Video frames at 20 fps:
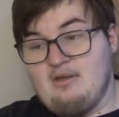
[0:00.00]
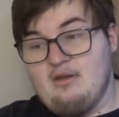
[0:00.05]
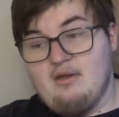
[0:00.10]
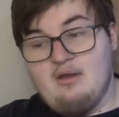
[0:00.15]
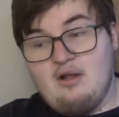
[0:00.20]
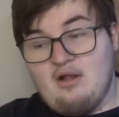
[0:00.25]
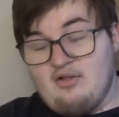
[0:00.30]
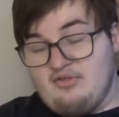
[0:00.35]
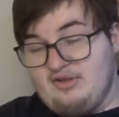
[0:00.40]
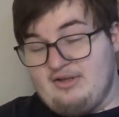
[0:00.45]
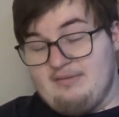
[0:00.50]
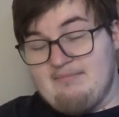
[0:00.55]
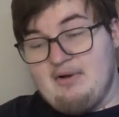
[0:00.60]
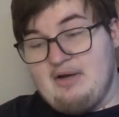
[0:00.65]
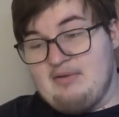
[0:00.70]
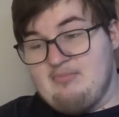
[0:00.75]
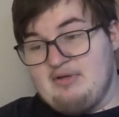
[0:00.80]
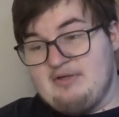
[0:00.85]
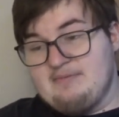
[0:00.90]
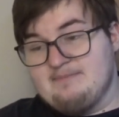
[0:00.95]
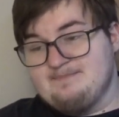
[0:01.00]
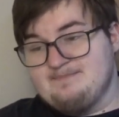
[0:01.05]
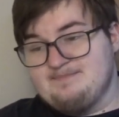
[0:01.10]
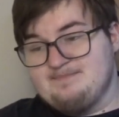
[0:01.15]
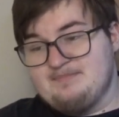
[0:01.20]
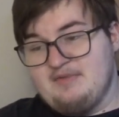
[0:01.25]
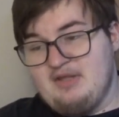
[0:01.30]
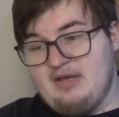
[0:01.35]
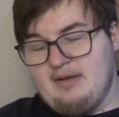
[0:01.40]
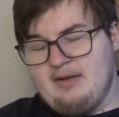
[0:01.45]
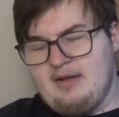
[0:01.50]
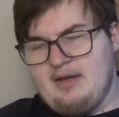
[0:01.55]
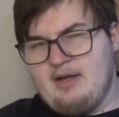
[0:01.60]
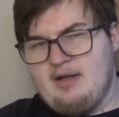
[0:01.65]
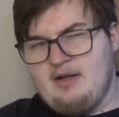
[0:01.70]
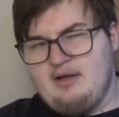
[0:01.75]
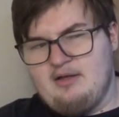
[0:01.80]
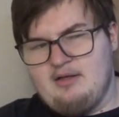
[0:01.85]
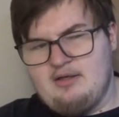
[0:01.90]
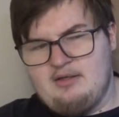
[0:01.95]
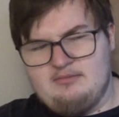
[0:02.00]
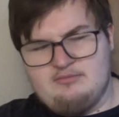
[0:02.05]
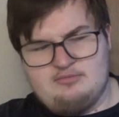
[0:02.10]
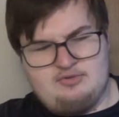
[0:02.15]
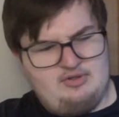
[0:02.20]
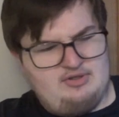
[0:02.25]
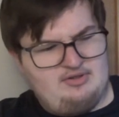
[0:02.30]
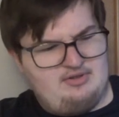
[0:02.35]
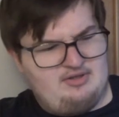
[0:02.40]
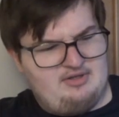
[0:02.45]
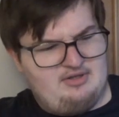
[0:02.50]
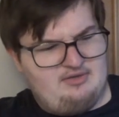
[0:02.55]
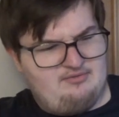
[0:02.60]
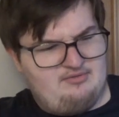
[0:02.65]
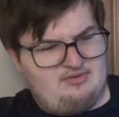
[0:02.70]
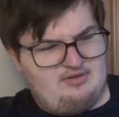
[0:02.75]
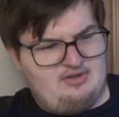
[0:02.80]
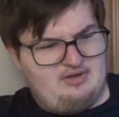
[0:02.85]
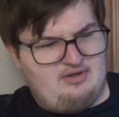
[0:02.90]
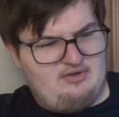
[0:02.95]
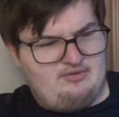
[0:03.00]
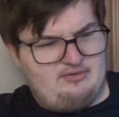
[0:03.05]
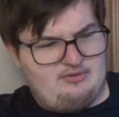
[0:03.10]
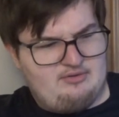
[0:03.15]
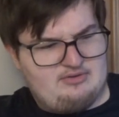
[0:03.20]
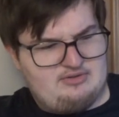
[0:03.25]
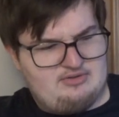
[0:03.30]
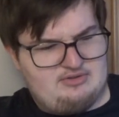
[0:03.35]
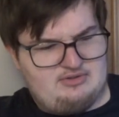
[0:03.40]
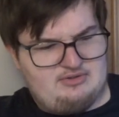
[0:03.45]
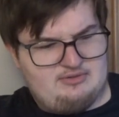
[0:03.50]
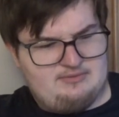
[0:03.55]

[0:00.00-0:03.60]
I think it might be. Yeah, I'm trying to think of the others.